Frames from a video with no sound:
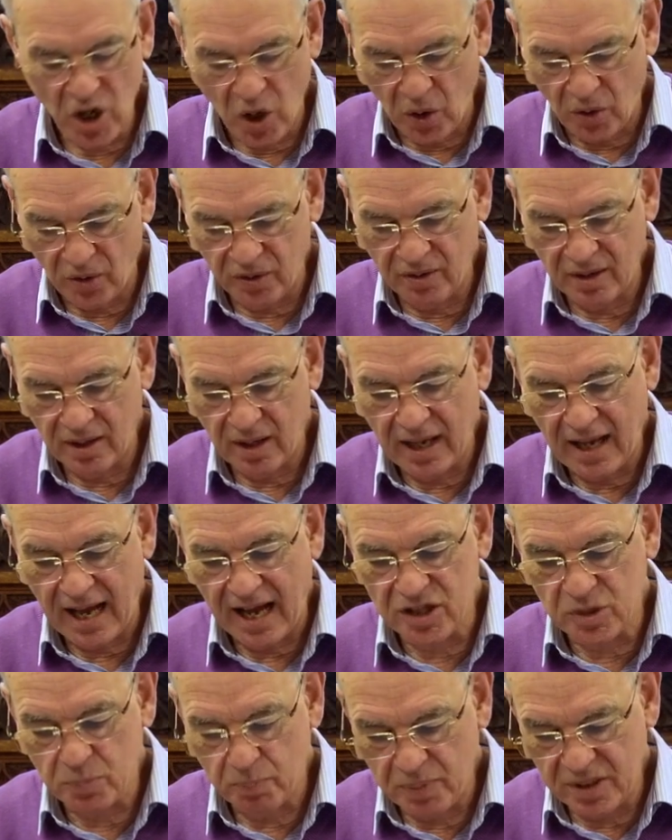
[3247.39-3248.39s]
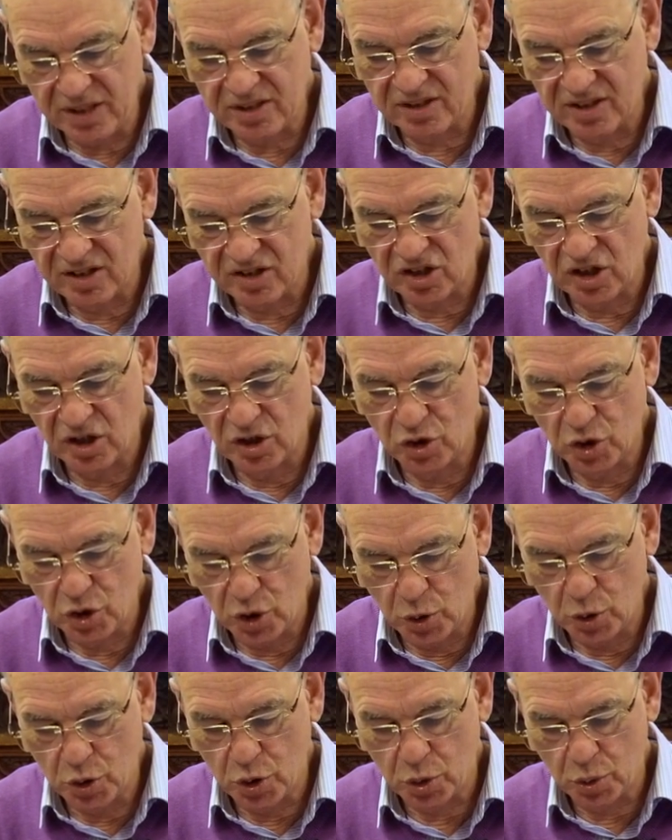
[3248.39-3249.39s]
on as business as
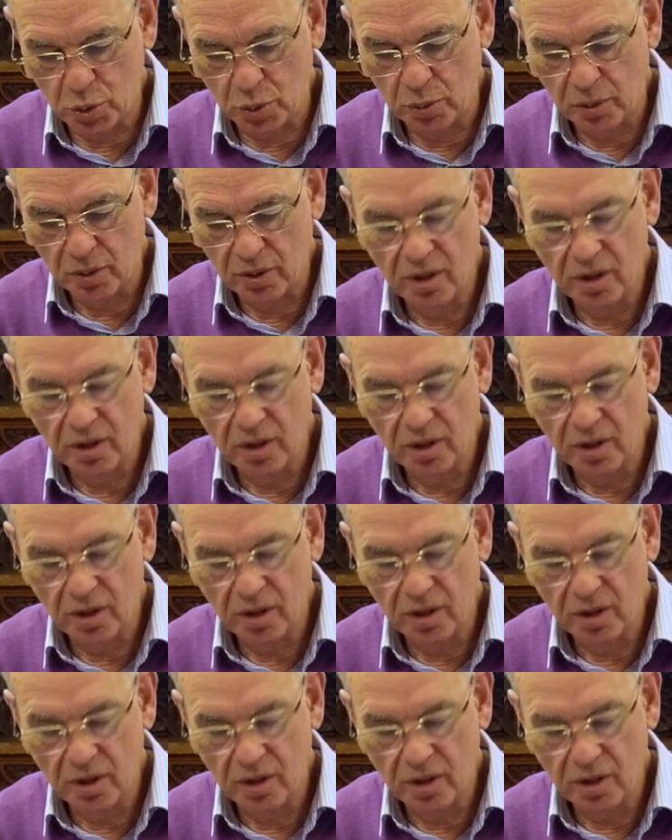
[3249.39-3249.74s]
usual